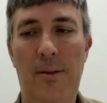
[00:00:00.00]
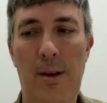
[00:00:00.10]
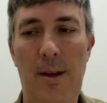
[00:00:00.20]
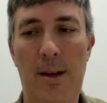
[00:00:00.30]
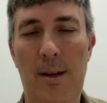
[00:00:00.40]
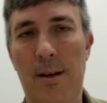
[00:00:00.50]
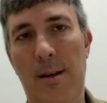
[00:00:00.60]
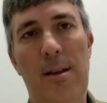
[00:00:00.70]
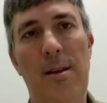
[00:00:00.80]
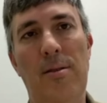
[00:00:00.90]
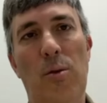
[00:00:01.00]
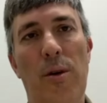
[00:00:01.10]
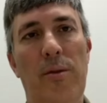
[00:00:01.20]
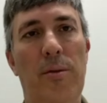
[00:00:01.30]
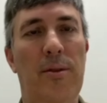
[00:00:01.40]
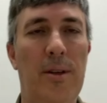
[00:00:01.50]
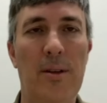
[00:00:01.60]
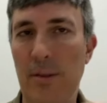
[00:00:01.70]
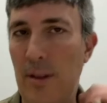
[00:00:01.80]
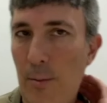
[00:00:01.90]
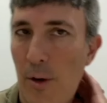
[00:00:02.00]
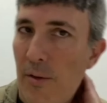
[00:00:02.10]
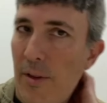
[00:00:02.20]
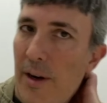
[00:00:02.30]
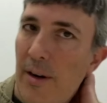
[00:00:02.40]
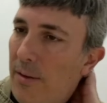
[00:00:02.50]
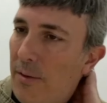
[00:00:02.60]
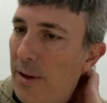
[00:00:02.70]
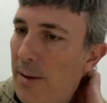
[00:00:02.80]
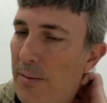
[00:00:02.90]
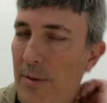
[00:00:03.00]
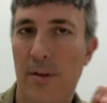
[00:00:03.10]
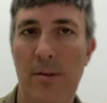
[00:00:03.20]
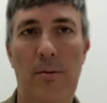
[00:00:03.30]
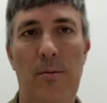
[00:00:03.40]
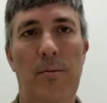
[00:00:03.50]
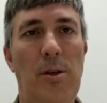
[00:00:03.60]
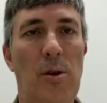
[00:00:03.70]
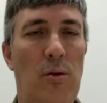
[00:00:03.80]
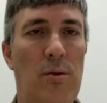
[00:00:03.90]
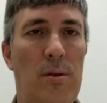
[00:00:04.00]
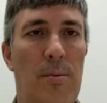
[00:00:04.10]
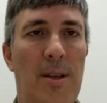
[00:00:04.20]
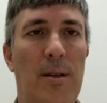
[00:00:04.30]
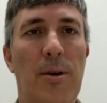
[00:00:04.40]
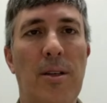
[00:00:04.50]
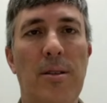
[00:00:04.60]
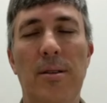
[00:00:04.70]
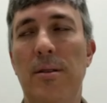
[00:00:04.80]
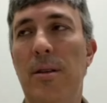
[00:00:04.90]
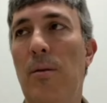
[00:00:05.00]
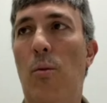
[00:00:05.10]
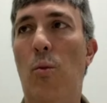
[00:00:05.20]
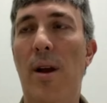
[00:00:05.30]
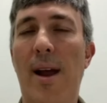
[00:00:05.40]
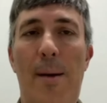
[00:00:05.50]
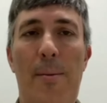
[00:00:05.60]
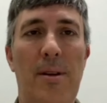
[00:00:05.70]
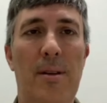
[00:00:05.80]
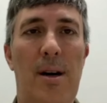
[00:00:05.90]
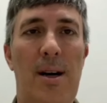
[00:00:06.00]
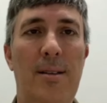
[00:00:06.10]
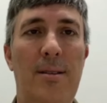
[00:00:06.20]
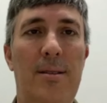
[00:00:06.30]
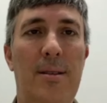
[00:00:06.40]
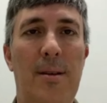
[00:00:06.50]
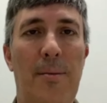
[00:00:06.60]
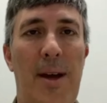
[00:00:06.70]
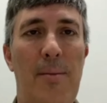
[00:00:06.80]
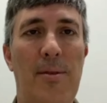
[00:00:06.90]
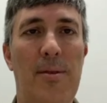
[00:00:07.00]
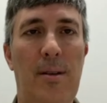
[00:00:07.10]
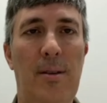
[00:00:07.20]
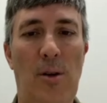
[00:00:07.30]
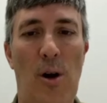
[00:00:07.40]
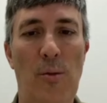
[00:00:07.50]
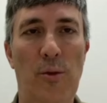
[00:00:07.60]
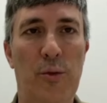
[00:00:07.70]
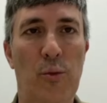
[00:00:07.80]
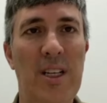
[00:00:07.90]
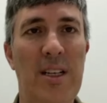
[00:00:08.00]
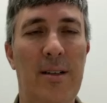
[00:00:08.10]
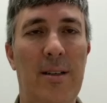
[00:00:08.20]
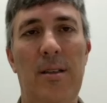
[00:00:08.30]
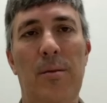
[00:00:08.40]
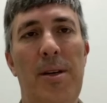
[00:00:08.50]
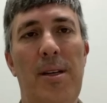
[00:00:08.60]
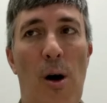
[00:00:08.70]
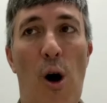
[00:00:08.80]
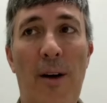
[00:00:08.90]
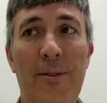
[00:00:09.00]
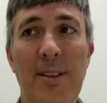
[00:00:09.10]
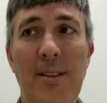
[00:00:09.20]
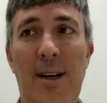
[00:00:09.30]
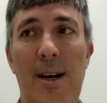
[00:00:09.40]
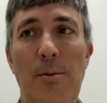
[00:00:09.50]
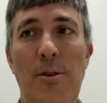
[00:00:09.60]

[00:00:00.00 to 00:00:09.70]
and these toys with the stickers on them over there for them to use to make their production. So what happened a lot is sometimes this art was redone a little bit. Oftentimes you